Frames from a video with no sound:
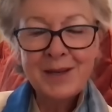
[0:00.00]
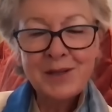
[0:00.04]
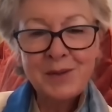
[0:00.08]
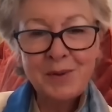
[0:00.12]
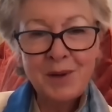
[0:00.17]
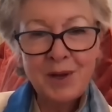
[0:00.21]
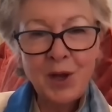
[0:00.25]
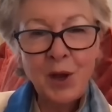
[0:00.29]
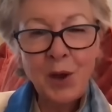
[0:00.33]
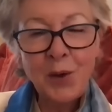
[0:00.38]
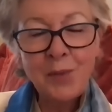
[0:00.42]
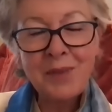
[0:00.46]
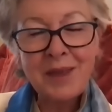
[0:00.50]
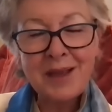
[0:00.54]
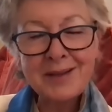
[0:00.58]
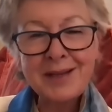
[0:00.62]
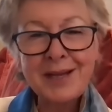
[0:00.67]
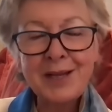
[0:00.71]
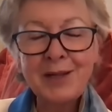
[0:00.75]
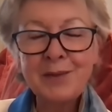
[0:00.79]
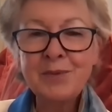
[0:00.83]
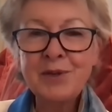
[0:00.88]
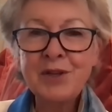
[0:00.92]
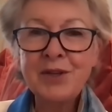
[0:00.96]
So I hope that's
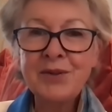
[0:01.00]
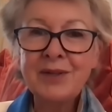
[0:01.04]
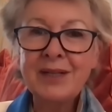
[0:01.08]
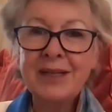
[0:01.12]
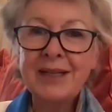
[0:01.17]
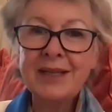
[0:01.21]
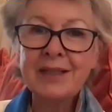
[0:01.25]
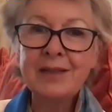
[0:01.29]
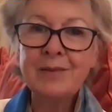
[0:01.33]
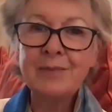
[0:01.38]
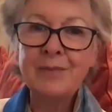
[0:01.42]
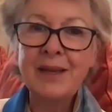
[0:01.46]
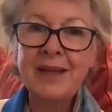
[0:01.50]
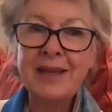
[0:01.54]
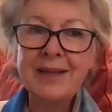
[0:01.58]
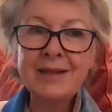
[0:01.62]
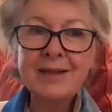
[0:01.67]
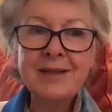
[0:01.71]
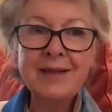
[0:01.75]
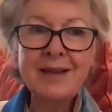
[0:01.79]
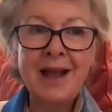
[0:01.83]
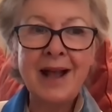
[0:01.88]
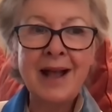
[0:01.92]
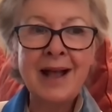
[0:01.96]
helped you a little
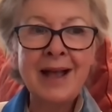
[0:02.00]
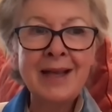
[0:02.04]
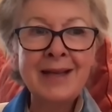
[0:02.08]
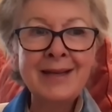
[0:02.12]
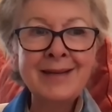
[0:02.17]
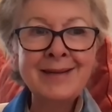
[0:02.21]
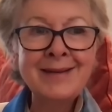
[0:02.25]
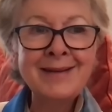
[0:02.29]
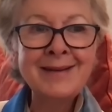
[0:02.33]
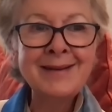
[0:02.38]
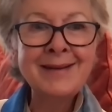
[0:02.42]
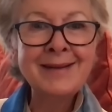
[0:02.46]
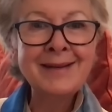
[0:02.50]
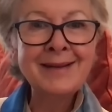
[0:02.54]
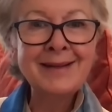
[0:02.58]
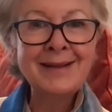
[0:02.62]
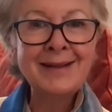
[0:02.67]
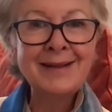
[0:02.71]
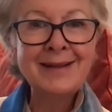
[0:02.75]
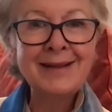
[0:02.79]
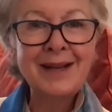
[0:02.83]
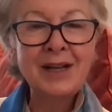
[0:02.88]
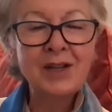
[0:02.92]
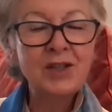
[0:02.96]
bit. And
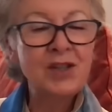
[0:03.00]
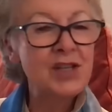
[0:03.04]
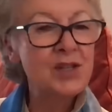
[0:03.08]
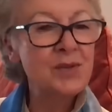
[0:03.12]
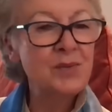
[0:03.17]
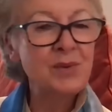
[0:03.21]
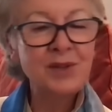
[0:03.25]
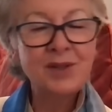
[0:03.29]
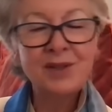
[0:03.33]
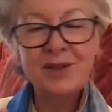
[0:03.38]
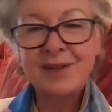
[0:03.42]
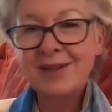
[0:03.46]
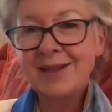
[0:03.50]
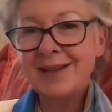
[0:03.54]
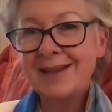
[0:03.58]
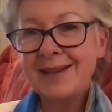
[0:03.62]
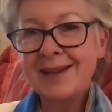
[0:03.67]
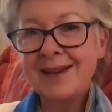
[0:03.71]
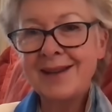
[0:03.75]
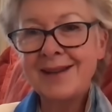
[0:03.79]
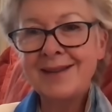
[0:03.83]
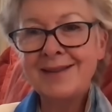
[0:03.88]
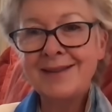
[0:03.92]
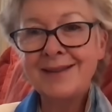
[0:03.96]
I just wanted
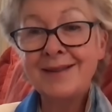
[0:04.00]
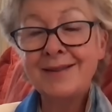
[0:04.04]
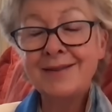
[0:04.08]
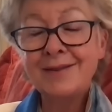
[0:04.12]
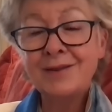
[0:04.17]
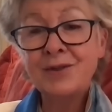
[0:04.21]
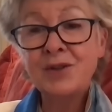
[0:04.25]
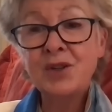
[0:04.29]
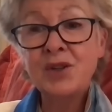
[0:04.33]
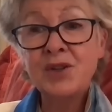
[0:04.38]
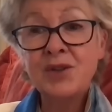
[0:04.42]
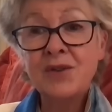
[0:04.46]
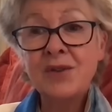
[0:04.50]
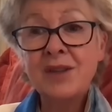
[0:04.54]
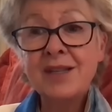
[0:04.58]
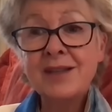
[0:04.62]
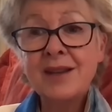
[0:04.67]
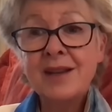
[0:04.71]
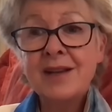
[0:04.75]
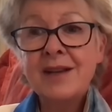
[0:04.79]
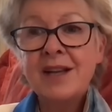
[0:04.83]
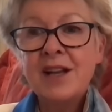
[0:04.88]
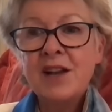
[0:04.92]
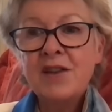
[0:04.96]
to do this
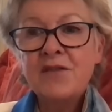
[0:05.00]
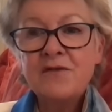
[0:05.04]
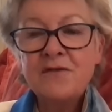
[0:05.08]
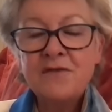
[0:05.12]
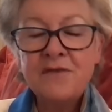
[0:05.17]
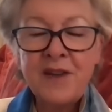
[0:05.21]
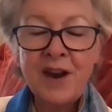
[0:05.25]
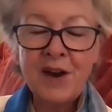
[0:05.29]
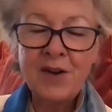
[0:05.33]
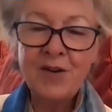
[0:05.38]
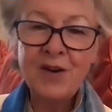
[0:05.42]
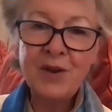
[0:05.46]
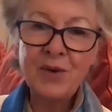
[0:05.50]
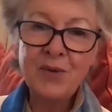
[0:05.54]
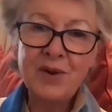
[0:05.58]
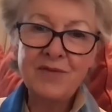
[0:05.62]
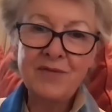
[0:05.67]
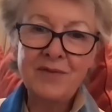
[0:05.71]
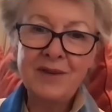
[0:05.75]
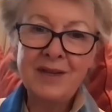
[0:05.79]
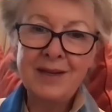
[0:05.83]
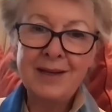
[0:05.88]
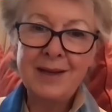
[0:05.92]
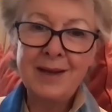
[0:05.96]
very
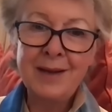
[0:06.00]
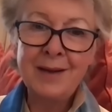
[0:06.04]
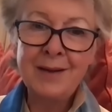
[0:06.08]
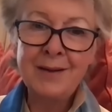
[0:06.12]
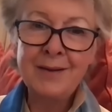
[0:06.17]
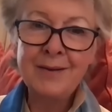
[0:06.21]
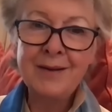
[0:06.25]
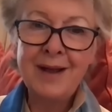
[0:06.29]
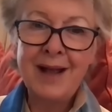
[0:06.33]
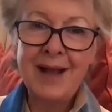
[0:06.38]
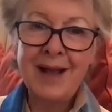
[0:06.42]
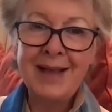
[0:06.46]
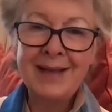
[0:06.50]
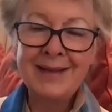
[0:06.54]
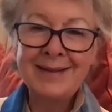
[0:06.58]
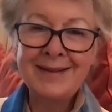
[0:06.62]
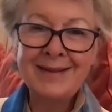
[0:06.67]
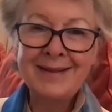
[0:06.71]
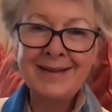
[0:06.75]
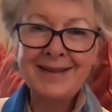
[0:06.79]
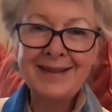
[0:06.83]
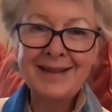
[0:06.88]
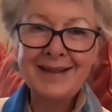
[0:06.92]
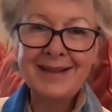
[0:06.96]
quick video,
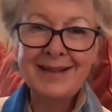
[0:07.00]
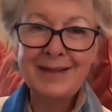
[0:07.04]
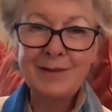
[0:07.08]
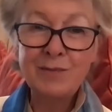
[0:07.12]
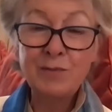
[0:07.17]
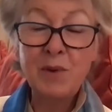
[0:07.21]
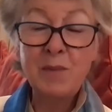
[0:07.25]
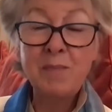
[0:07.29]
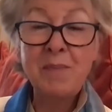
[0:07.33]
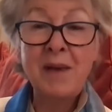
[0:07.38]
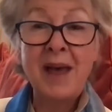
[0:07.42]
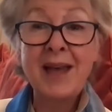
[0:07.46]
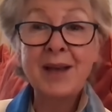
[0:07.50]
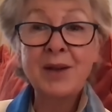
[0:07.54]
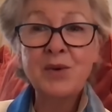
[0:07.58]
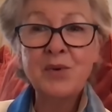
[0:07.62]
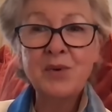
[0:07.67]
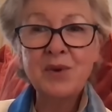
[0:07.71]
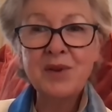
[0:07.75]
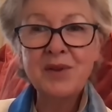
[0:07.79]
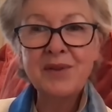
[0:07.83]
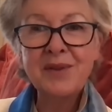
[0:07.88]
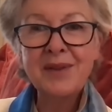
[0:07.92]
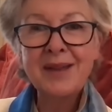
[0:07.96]
and be back
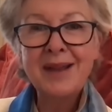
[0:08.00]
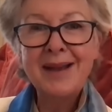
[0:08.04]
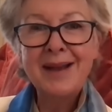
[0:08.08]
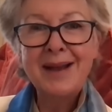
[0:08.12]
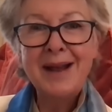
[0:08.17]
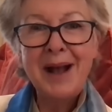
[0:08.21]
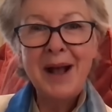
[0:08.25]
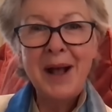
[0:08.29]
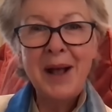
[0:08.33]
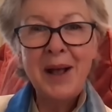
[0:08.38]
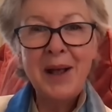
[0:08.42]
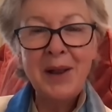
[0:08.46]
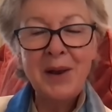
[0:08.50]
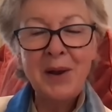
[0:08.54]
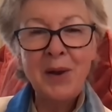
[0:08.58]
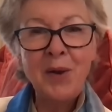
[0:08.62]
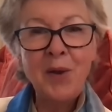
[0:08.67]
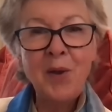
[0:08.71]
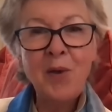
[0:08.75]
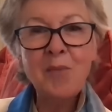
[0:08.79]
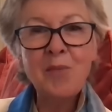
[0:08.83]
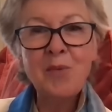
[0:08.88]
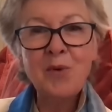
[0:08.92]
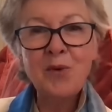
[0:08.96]
with a
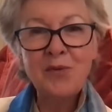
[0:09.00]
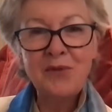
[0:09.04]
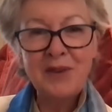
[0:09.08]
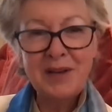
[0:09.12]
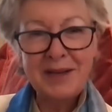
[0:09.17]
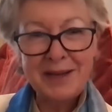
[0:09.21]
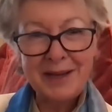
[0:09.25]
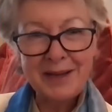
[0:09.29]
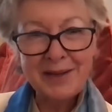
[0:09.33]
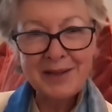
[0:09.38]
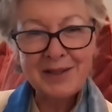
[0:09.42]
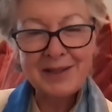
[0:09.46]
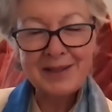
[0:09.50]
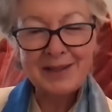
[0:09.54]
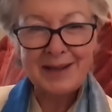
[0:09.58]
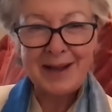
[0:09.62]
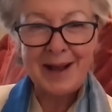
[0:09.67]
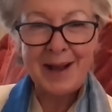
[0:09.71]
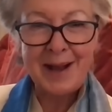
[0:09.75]
lot more videos to